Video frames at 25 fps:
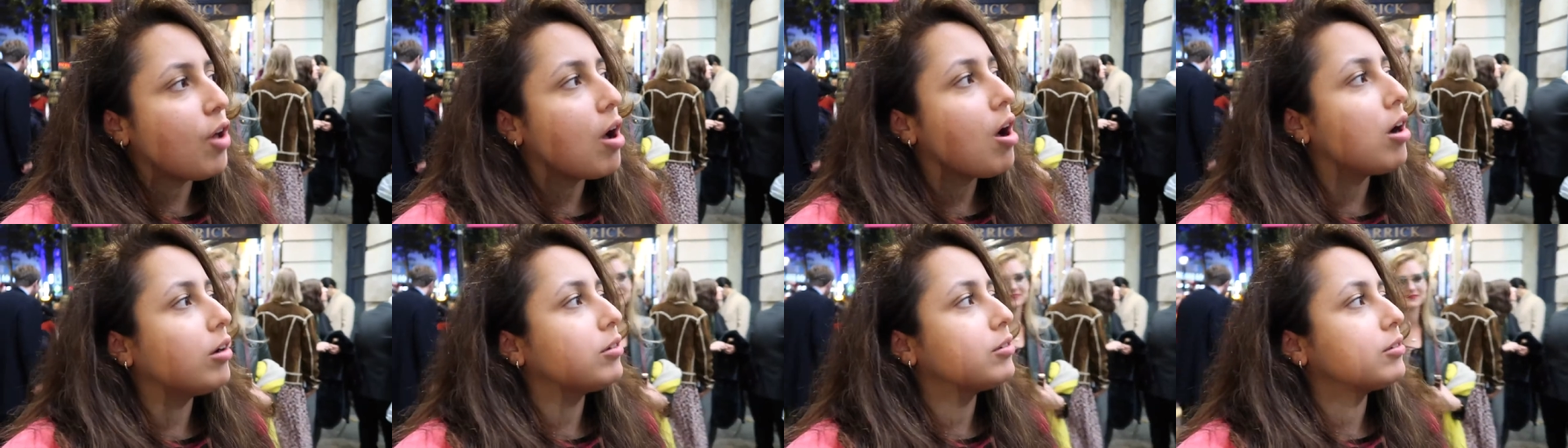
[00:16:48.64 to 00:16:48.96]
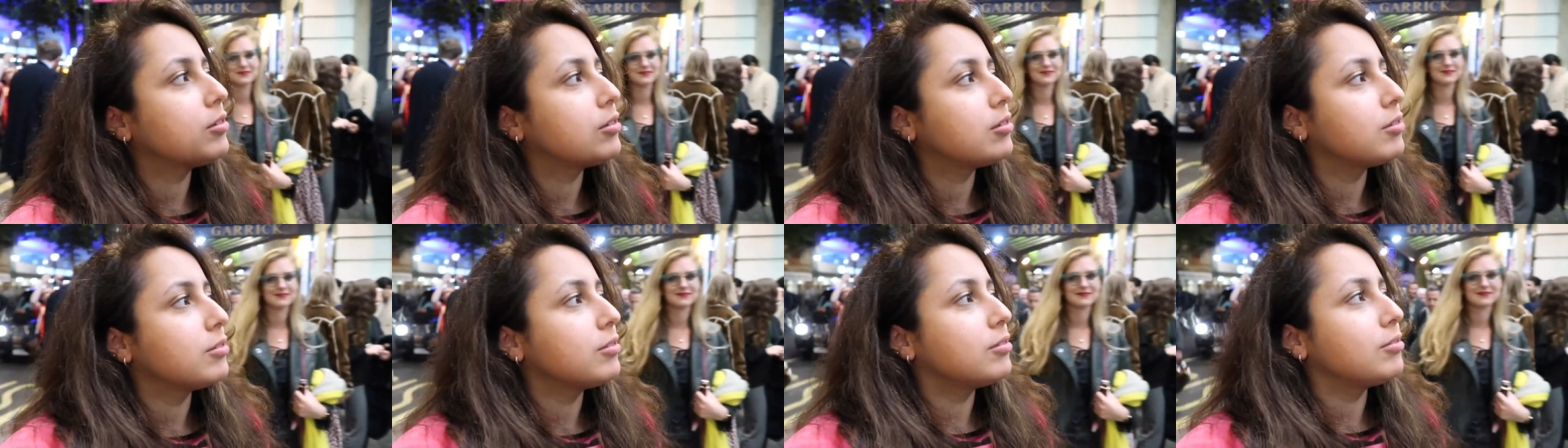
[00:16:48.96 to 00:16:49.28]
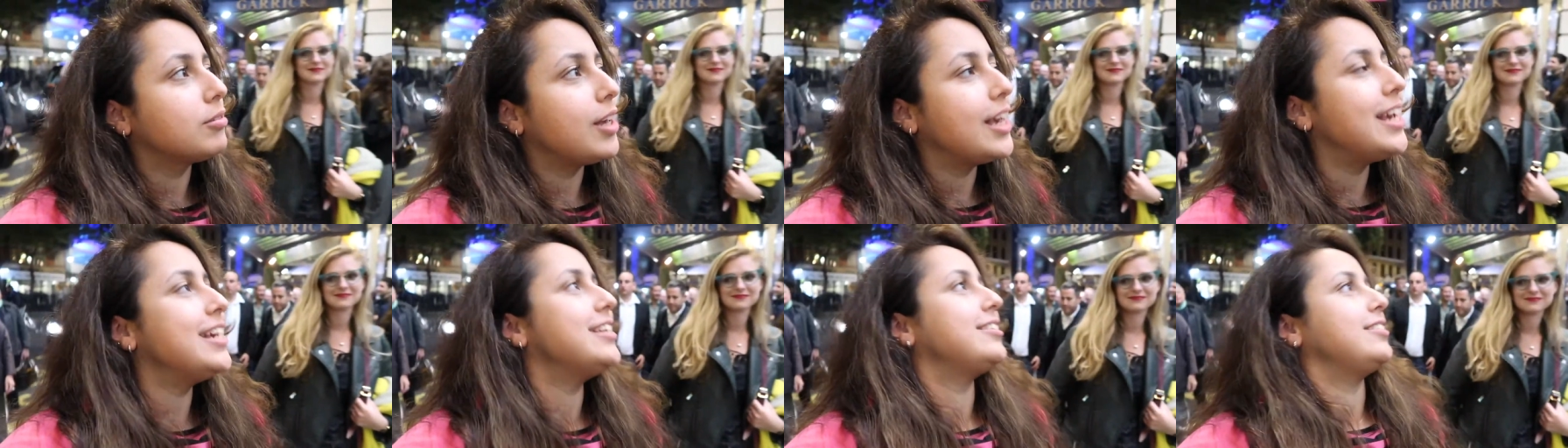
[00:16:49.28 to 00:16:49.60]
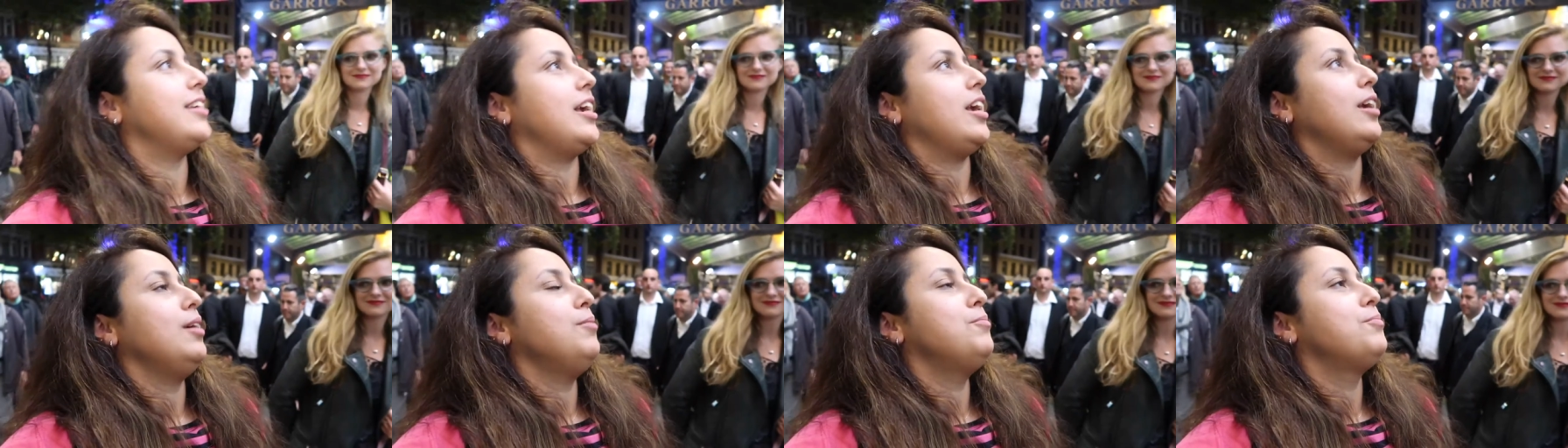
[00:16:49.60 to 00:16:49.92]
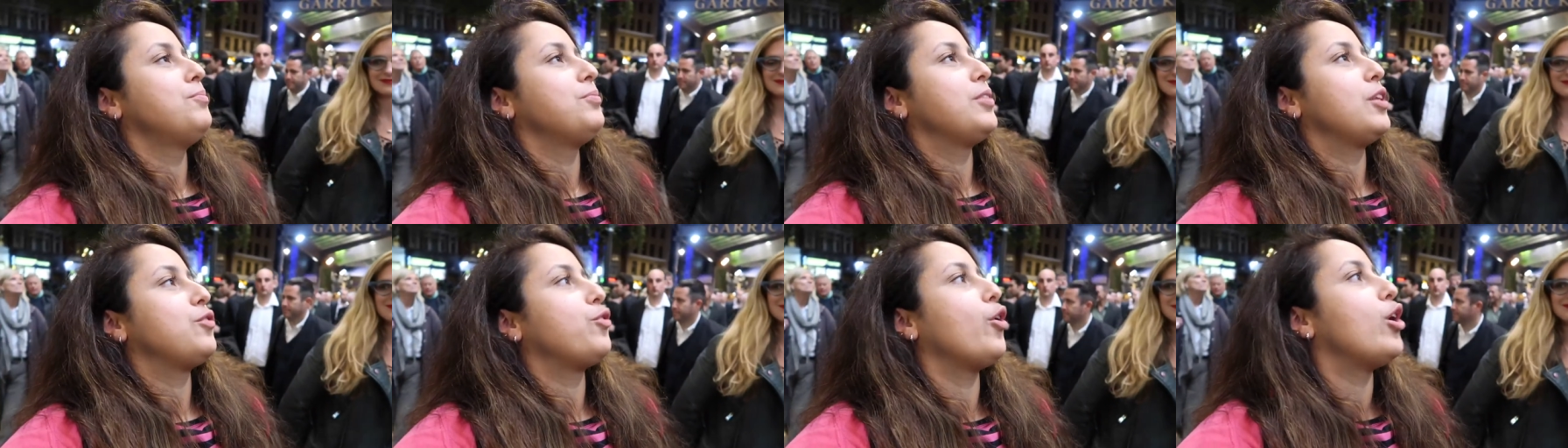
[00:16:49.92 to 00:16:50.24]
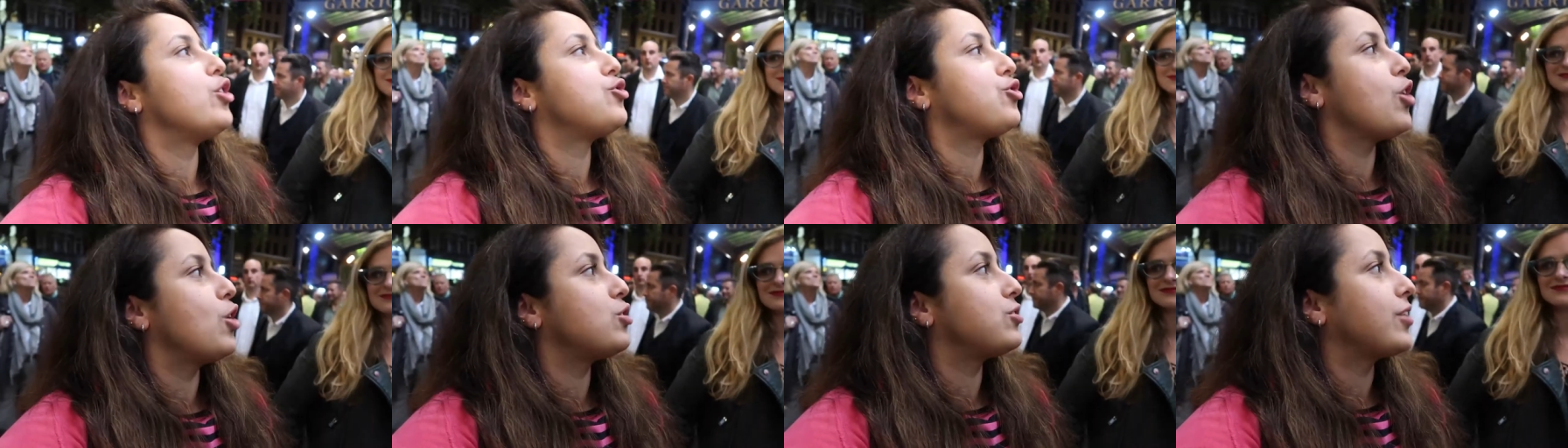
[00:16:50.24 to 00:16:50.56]
not easy for
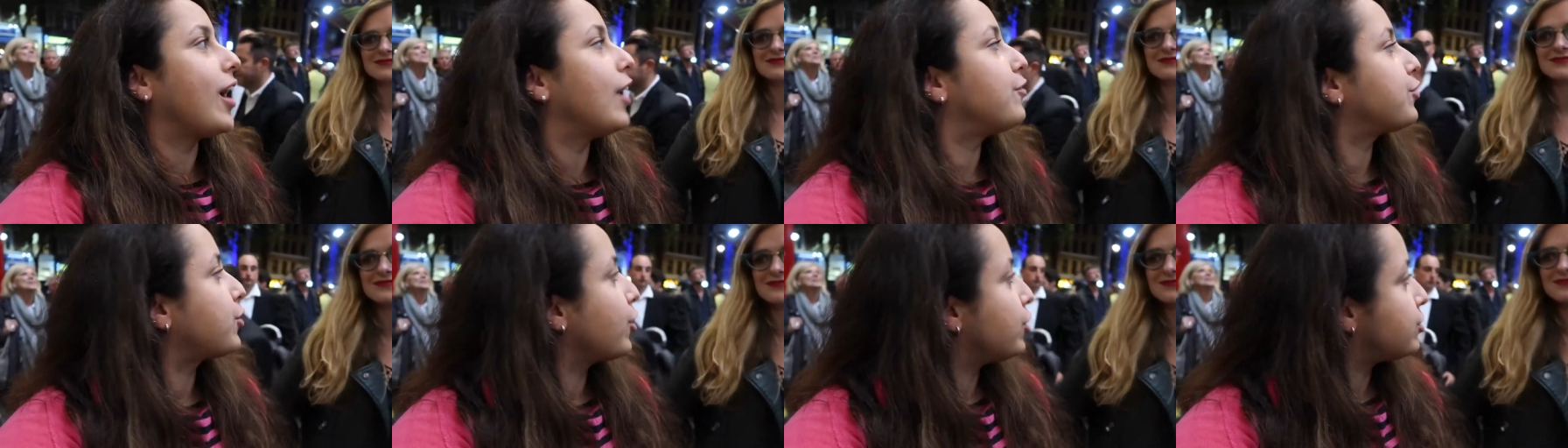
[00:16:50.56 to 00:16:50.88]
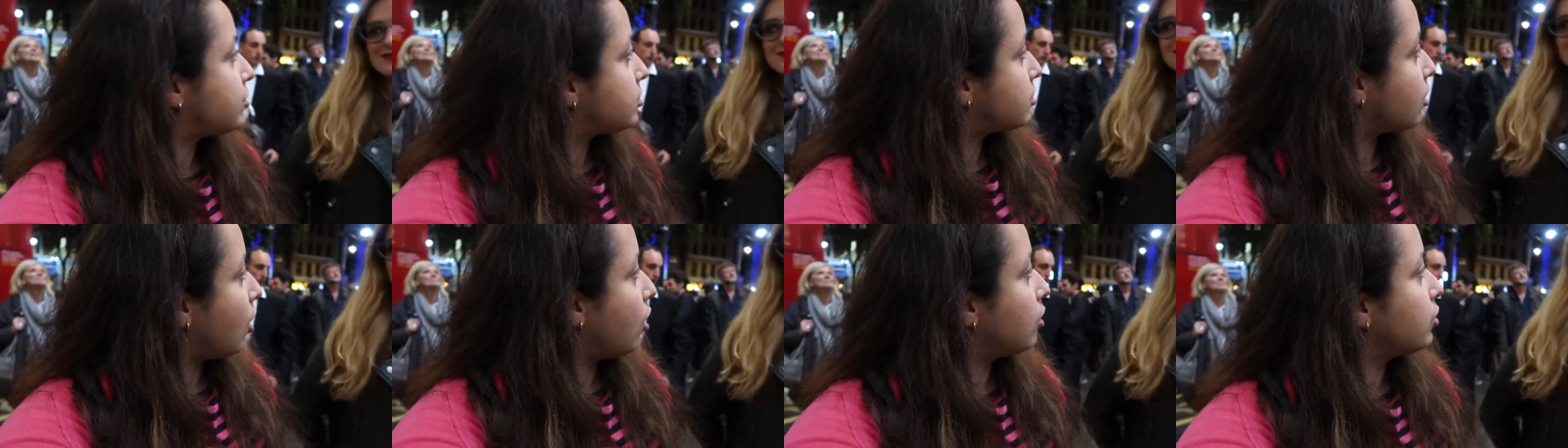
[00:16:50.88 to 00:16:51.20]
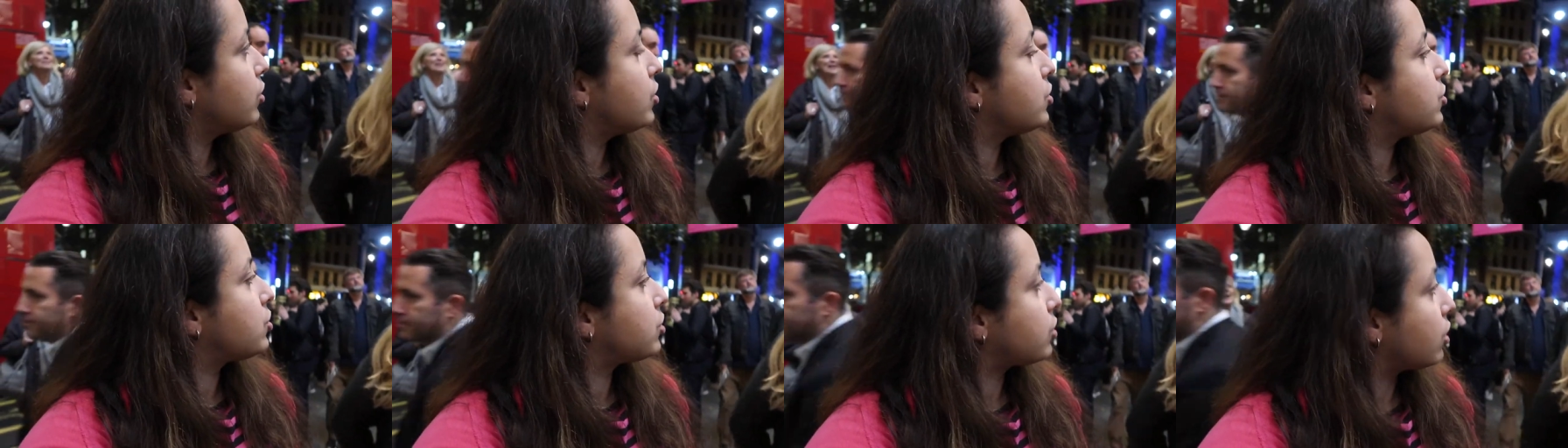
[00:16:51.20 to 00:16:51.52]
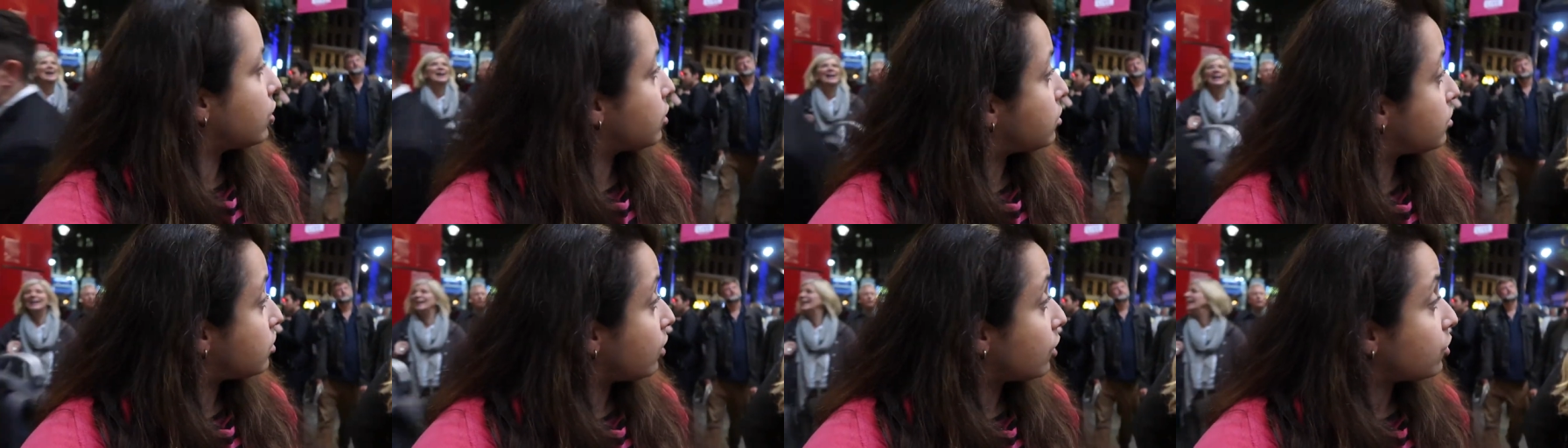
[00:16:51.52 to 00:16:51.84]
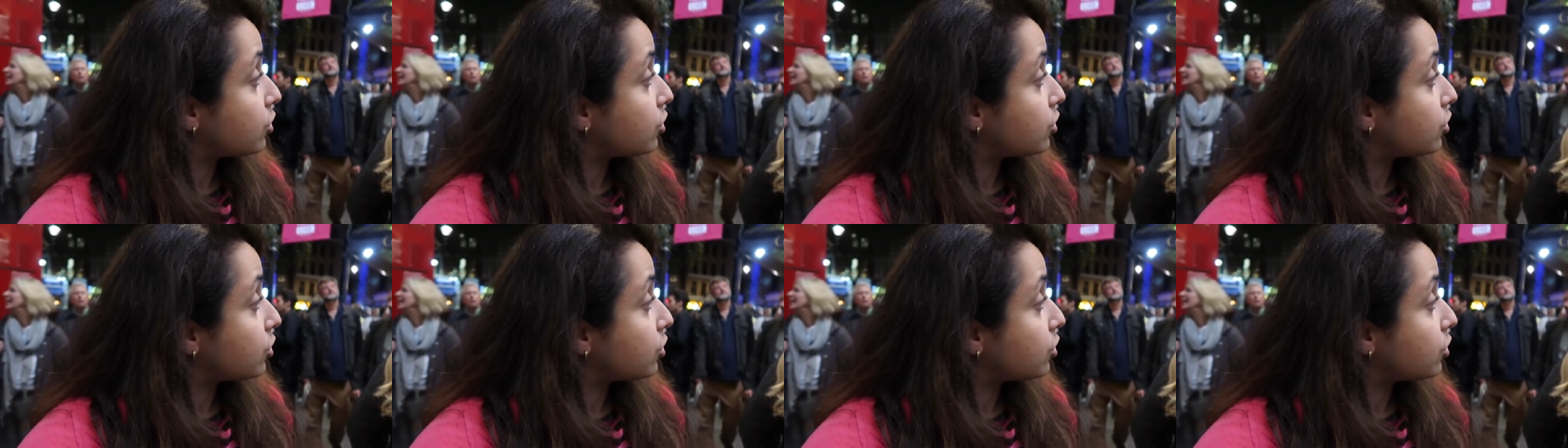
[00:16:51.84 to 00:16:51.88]
a show to have good songs, good.